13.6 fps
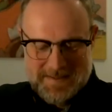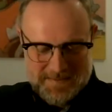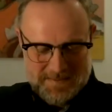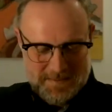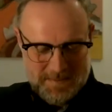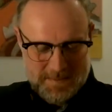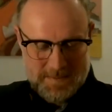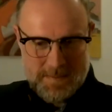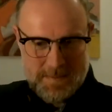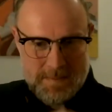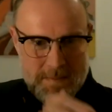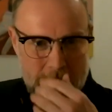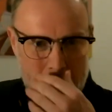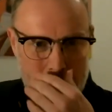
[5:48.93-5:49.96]

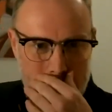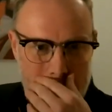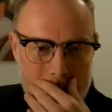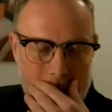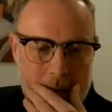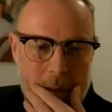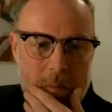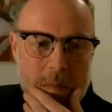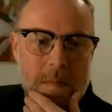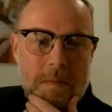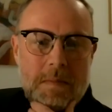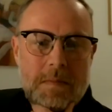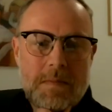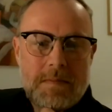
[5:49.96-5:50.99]

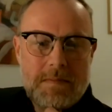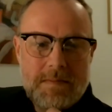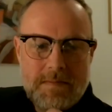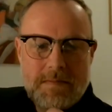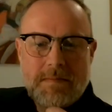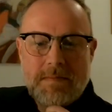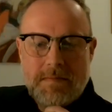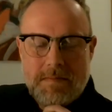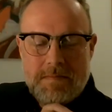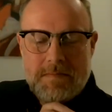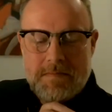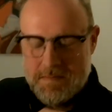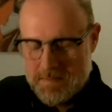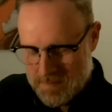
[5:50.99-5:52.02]

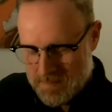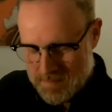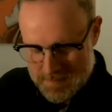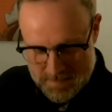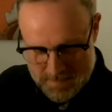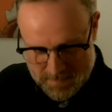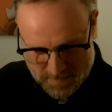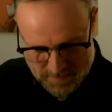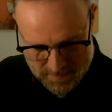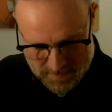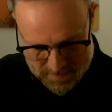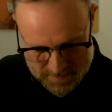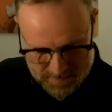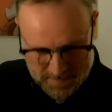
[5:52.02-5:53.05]

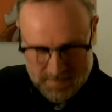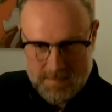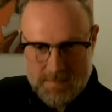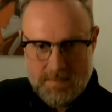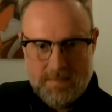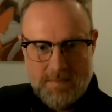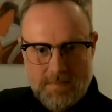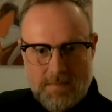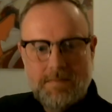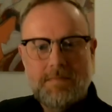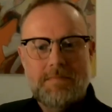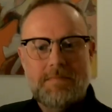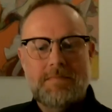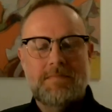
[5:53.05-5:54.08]

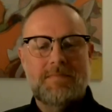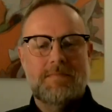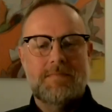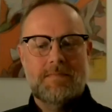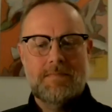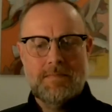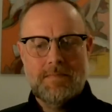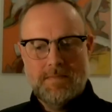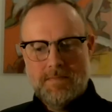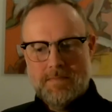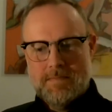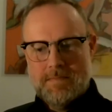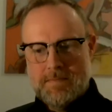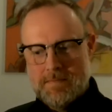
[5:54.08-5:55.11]

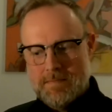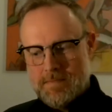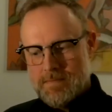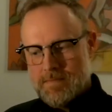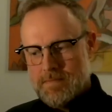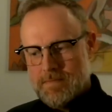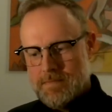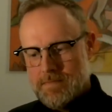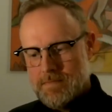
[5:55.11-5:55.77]
(not speaking)